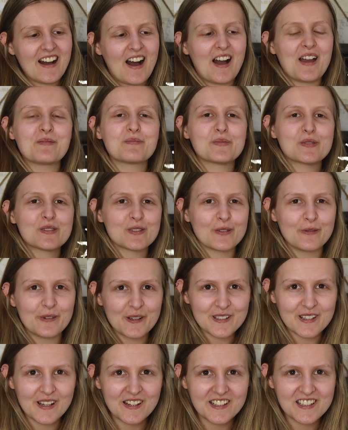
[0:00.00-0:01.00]
I am so
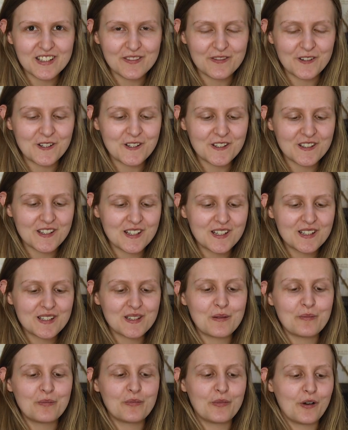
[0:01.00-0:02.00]
excited to finish
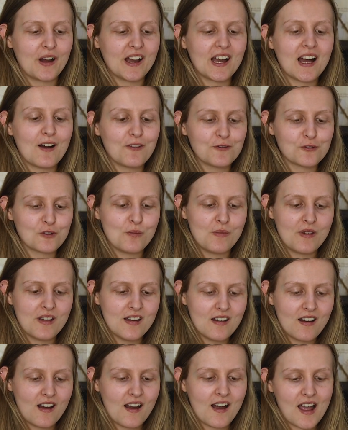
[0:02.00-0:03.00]
this, but I have to
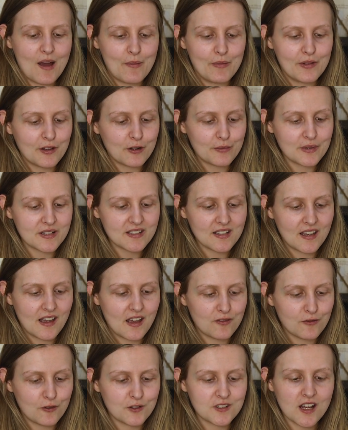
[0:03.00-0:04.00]
admit I am a little bit
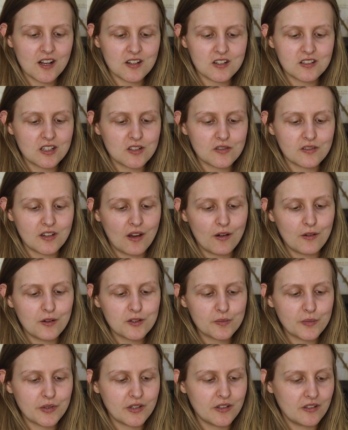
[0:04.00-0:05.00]
scared for attaching these
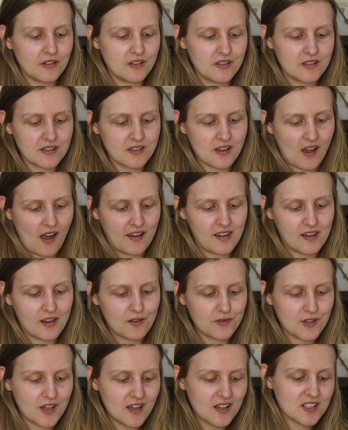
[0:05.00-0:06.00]
flowers because I
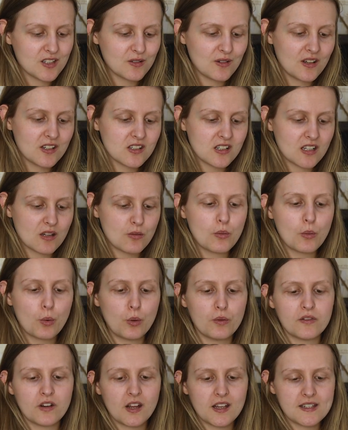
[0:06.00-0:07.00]
have yet to actually come up
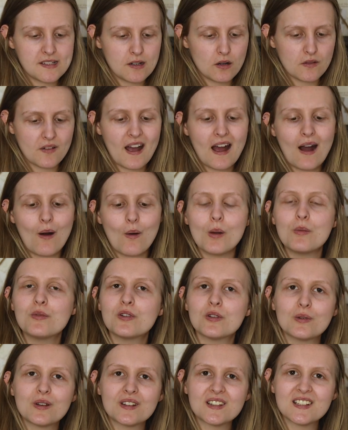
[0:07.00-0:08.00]
with an idea of how I'm
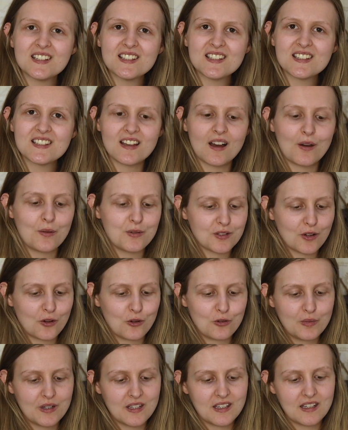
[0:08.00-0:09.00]
doing this. I was
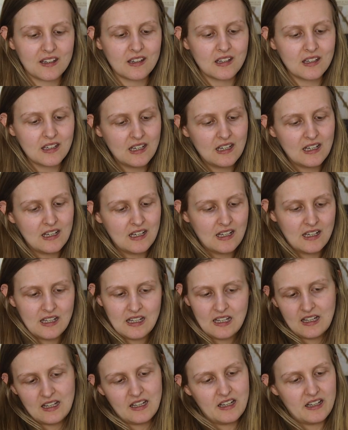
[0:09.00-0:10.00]
hoping
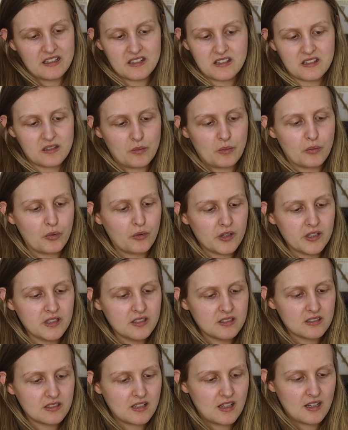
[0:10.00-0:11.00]
at some
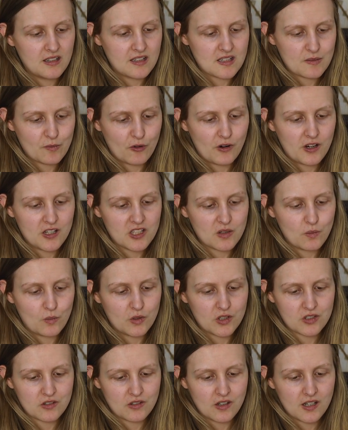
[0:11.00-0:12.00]
point inspiration
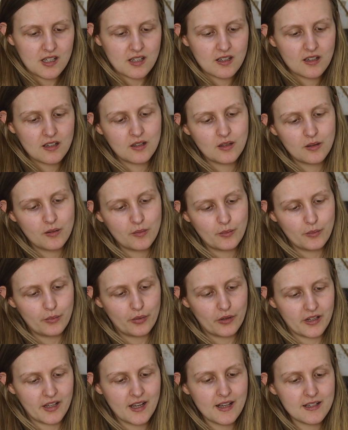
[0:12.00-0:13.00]
would strike,
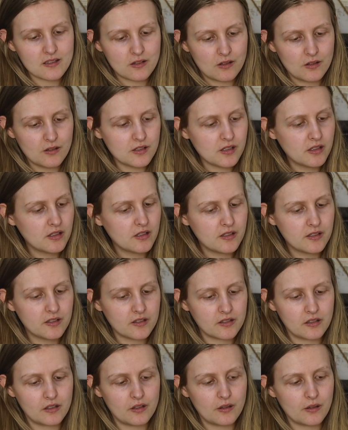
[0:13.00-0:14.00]
but it has not,
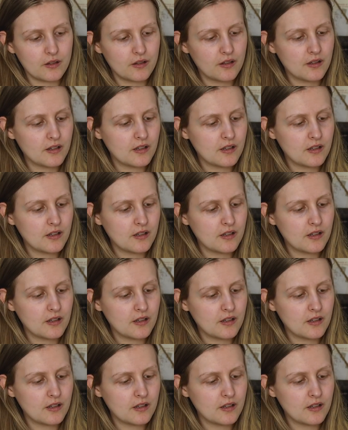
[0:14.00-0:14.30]
so